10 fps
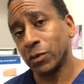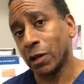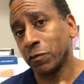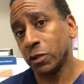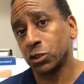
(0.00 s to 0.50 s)
when I
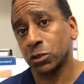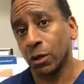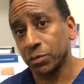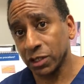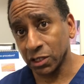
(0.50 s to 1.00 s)
finish
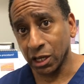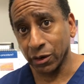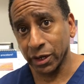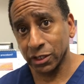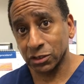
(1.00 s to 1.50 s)
sculpting the
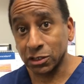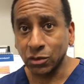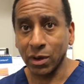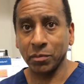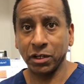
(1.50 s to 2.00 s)
areas that
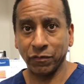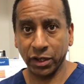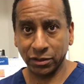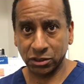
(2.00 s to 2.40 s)
you want me to